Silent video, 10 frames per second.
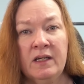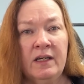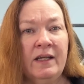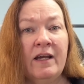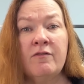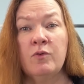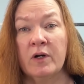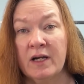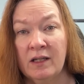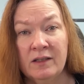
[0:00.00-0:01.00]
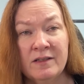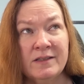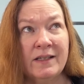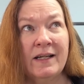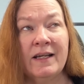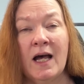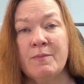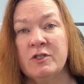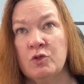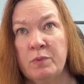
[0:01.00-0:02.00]
It had 4 colors, it had
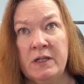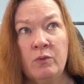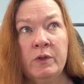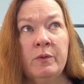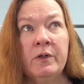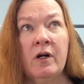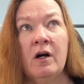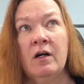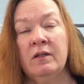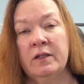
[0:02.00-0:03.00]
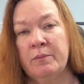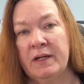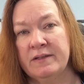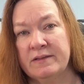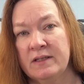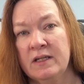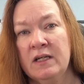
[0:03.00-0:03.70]
gobs of speed. We were all amazed.